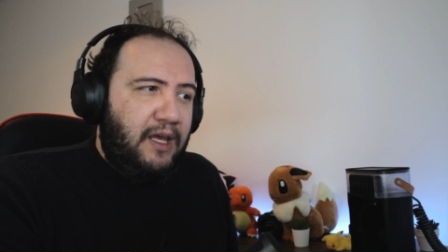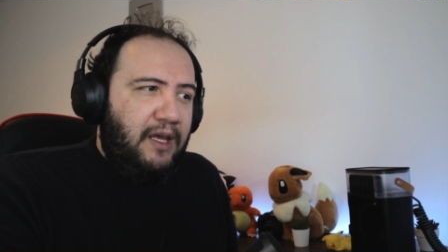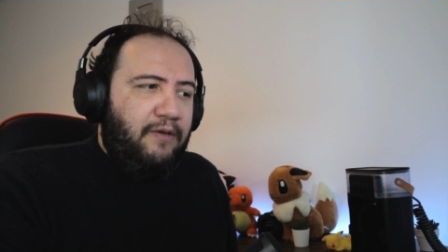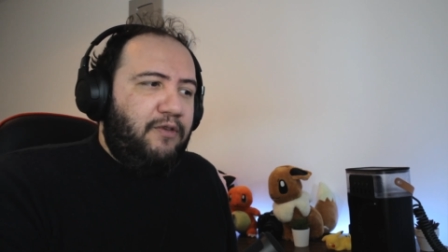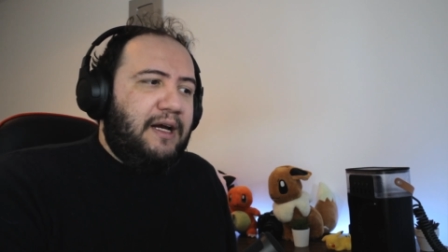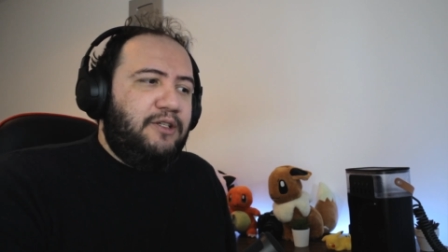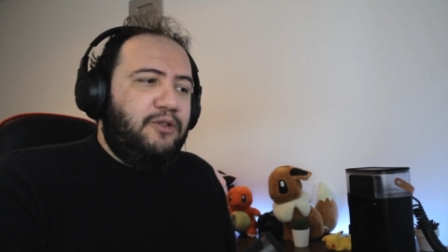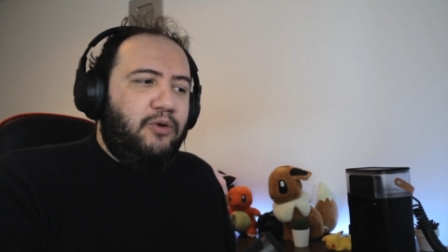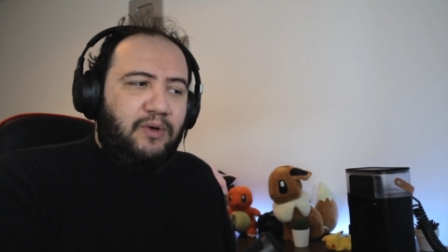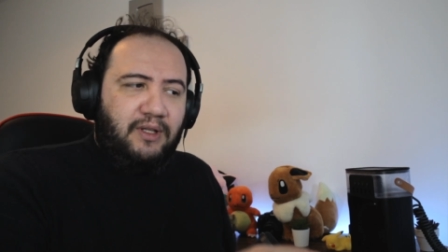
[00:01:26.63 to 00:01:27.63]
If you guys
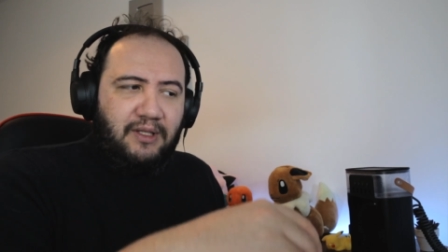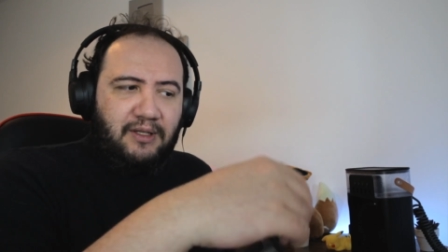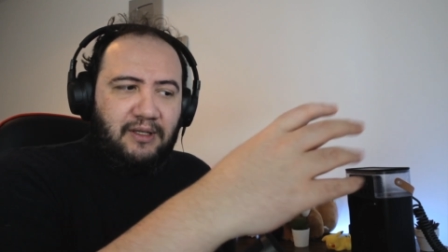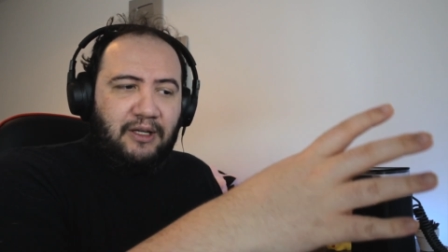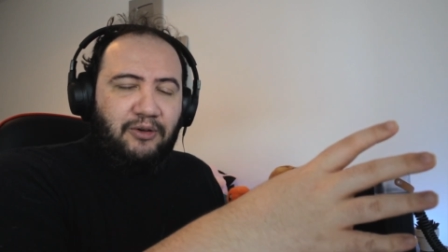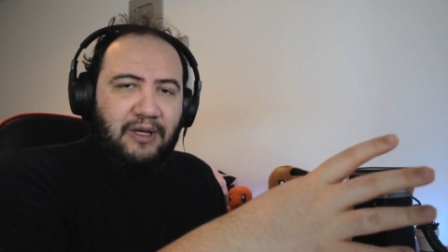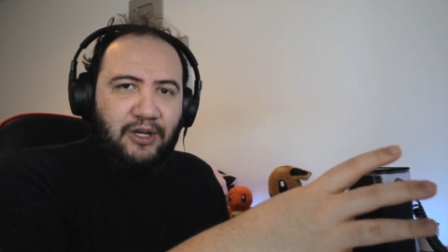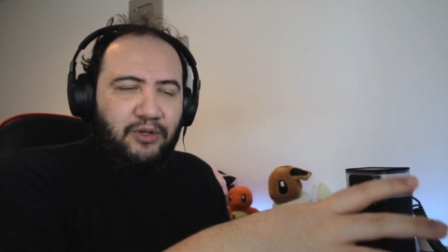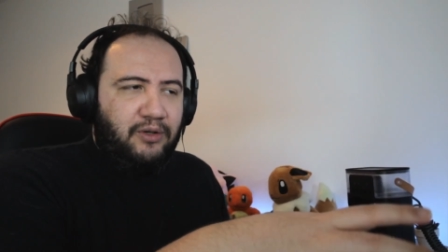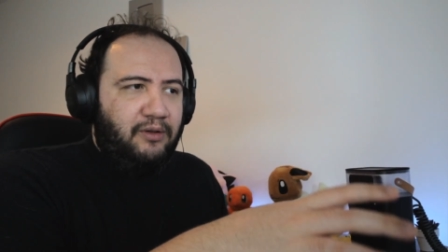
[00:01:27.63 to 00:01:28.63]
don't want the
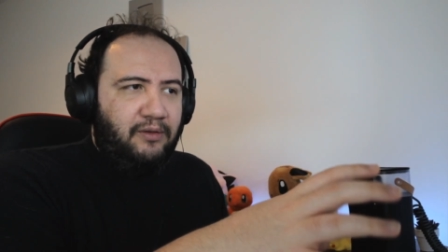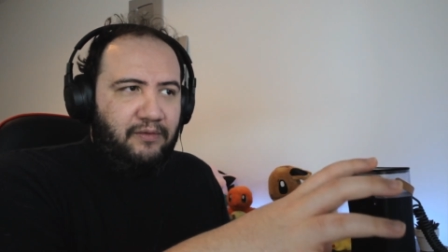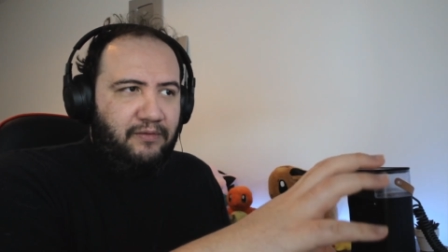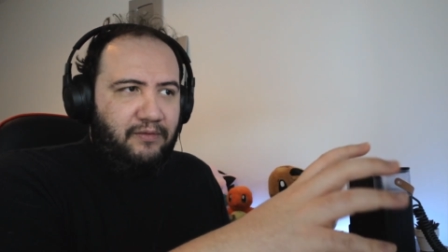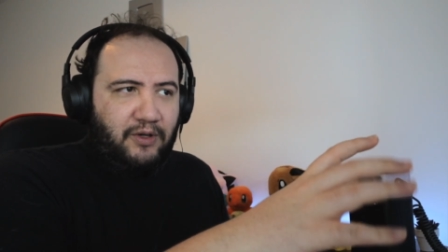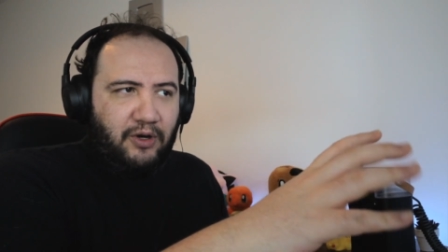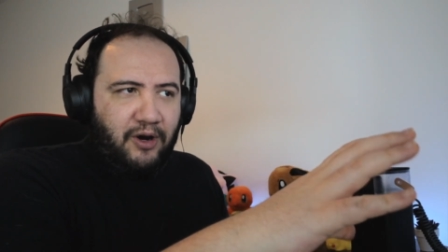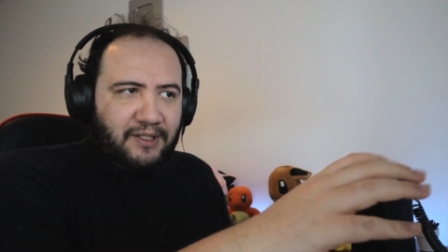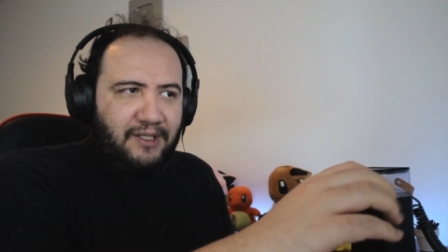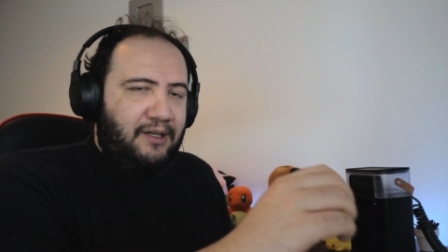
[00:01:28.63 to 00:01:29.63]
educational
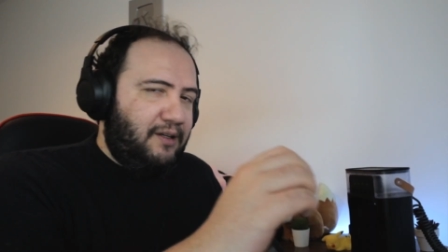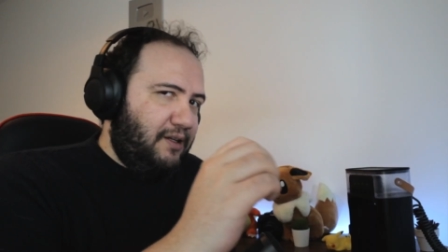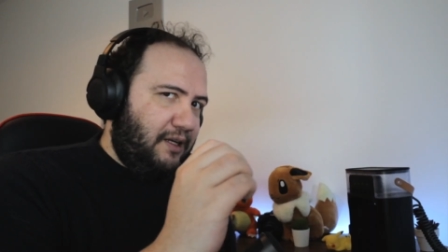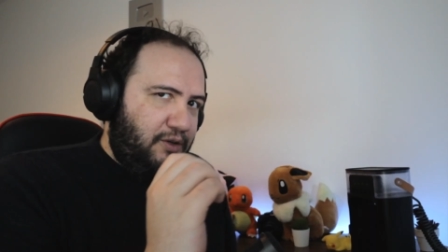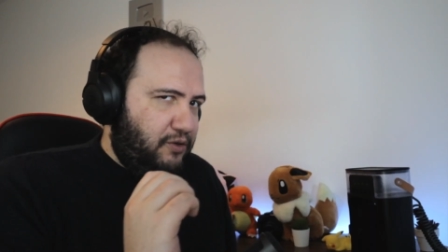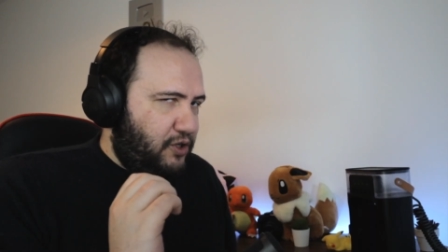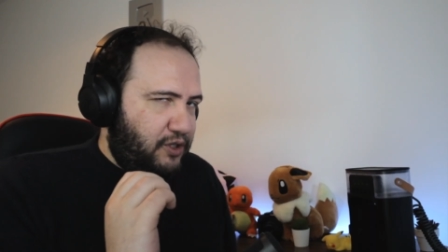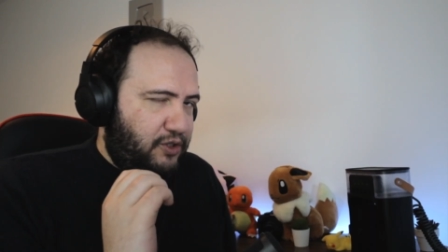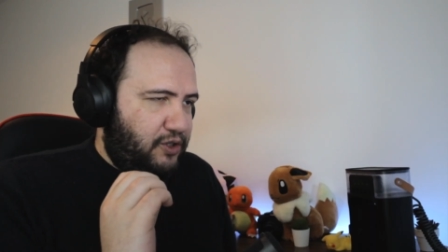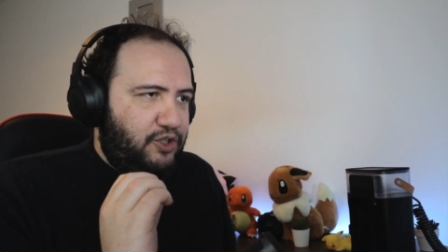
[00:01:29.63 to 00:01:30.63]
content, and
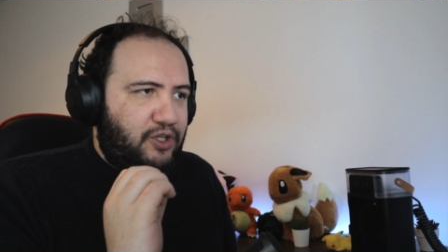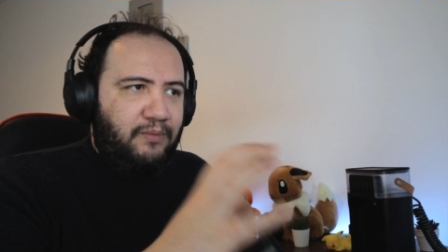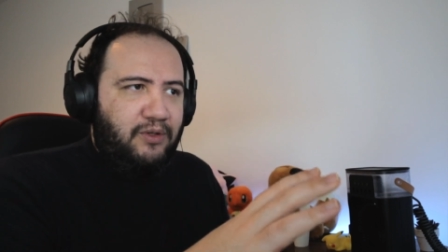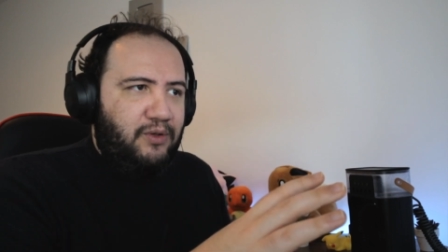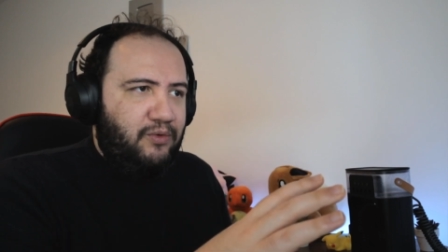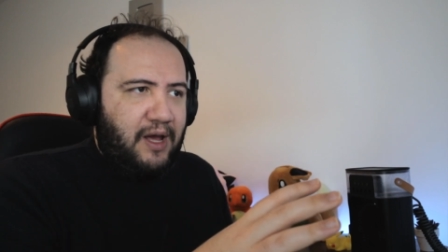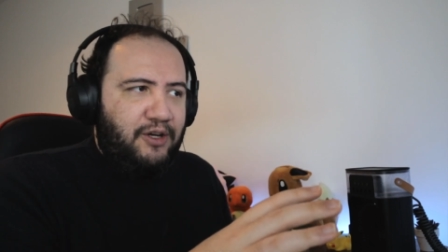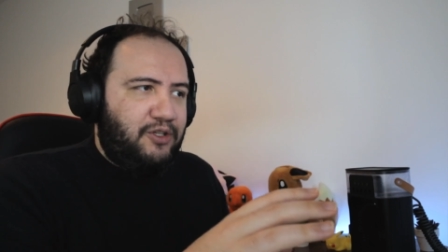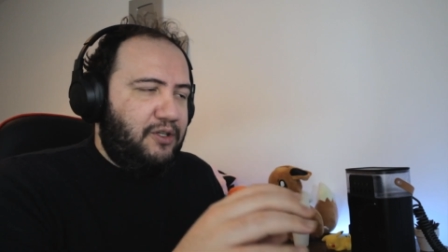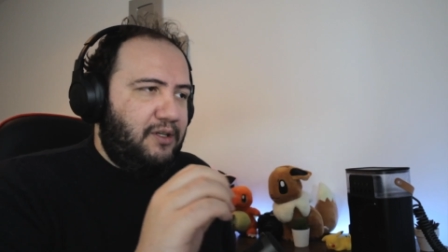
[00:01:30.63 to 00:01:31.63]
just jump to the
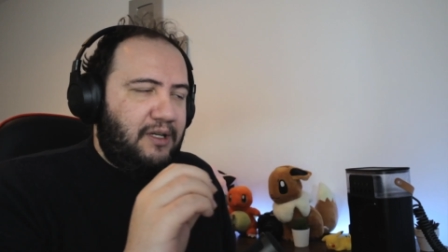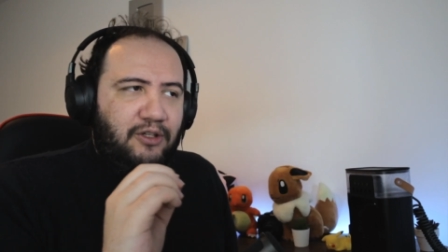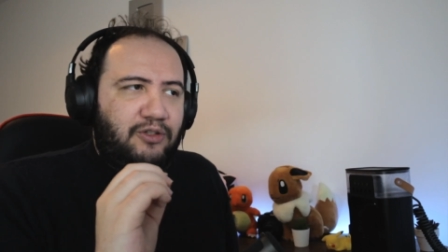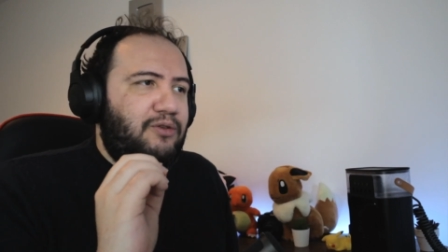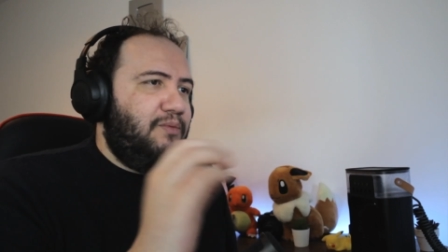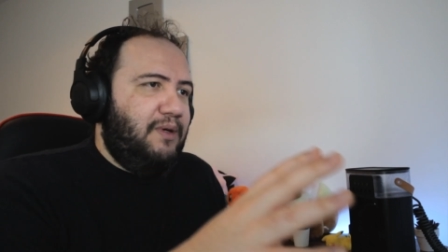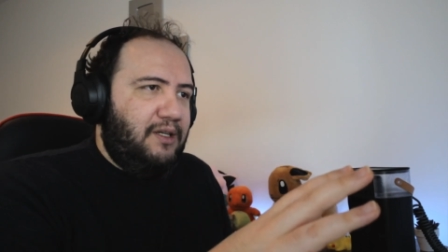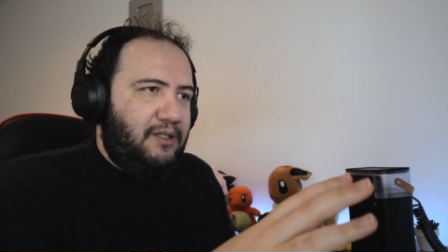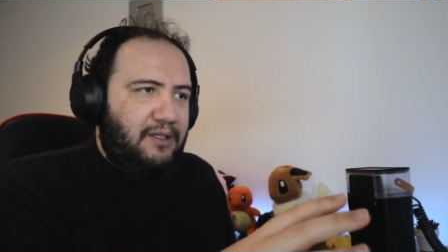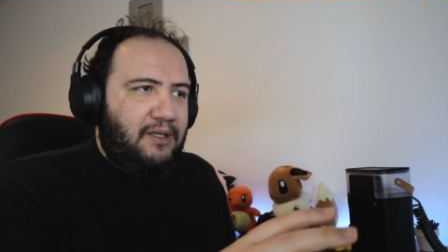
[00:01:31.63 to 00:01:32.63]
reaction like 2
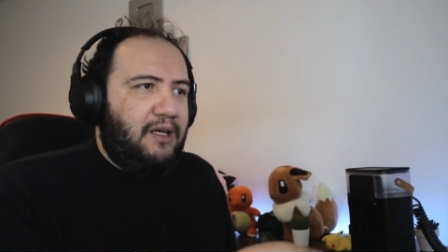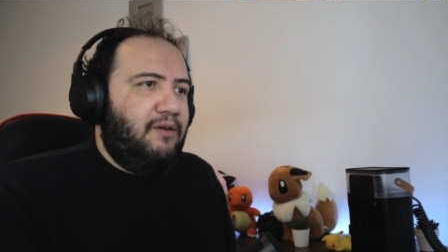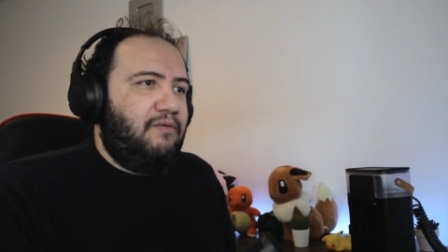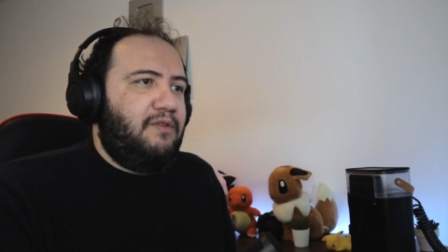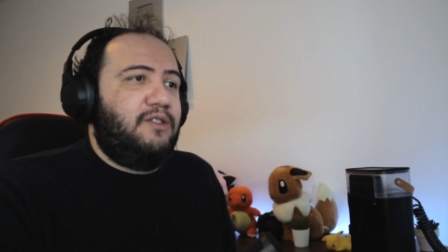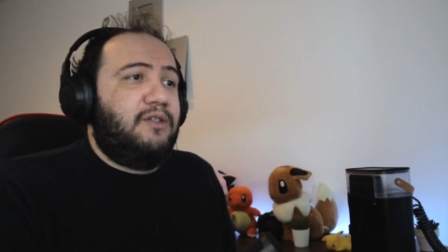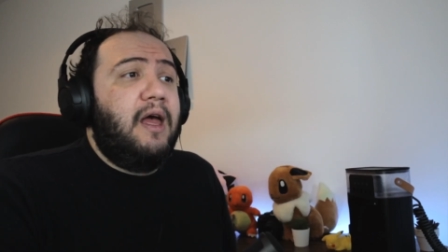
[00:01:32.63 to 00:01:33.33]
minutes ahead of this.